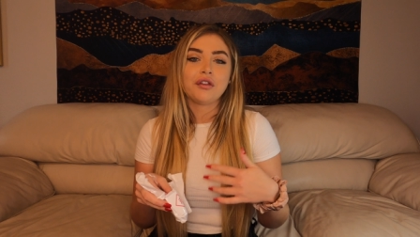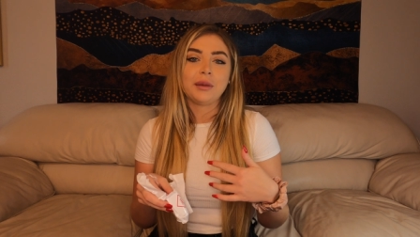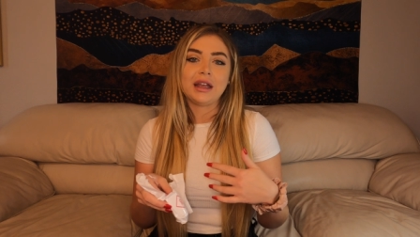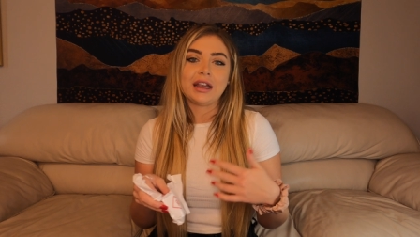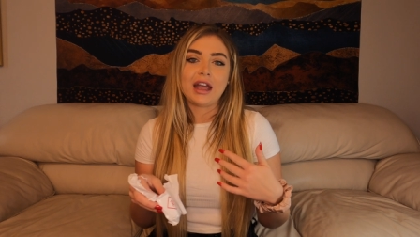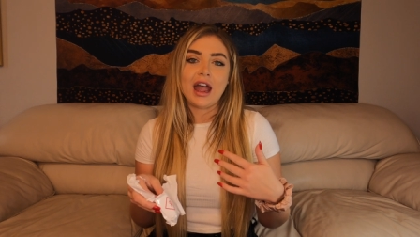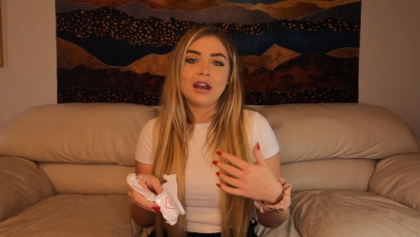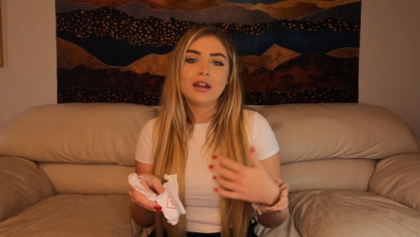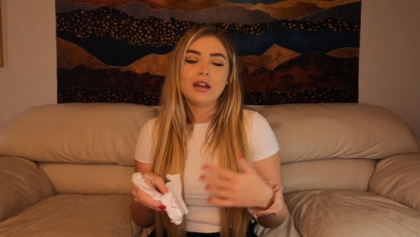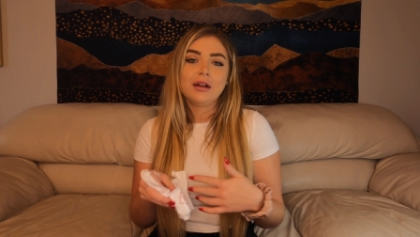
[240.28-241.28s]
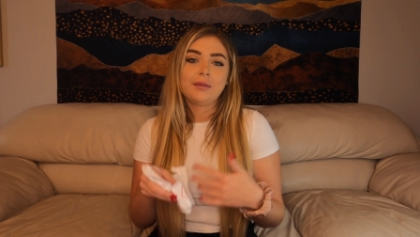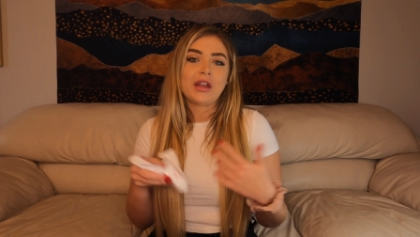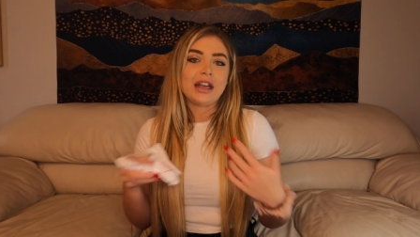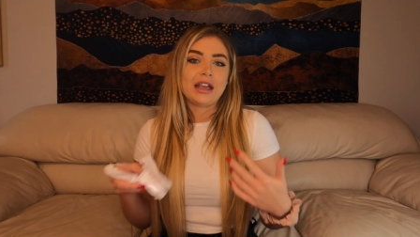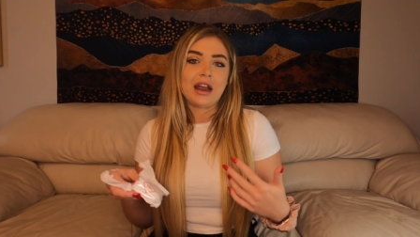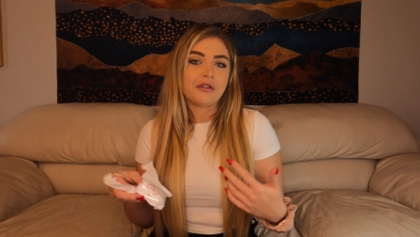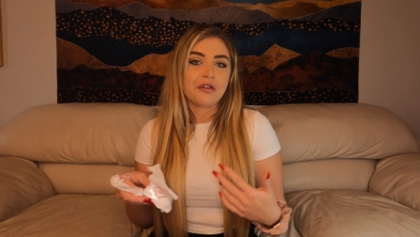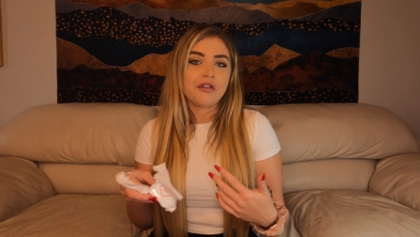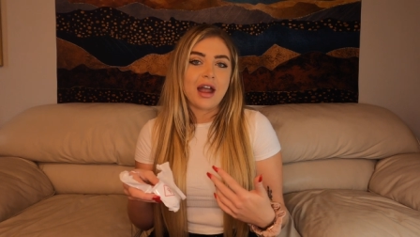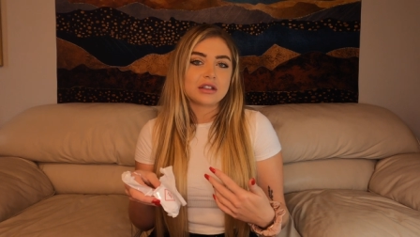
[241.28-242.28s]
for me to get any kind of
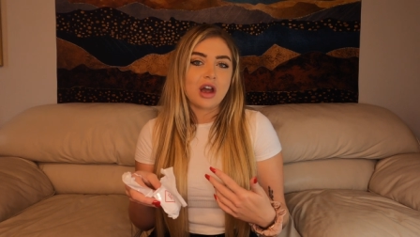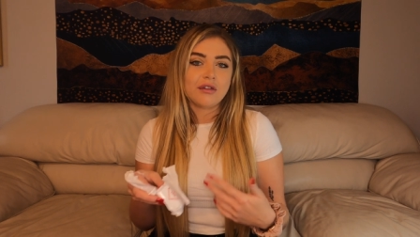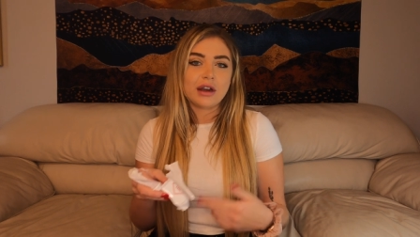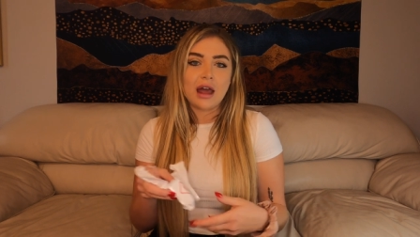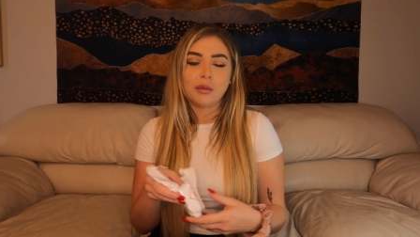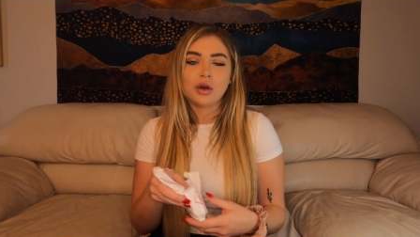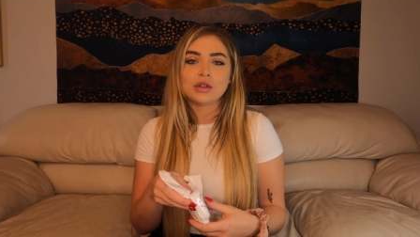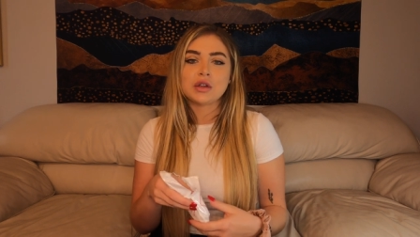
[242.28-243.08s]
effect off an edible.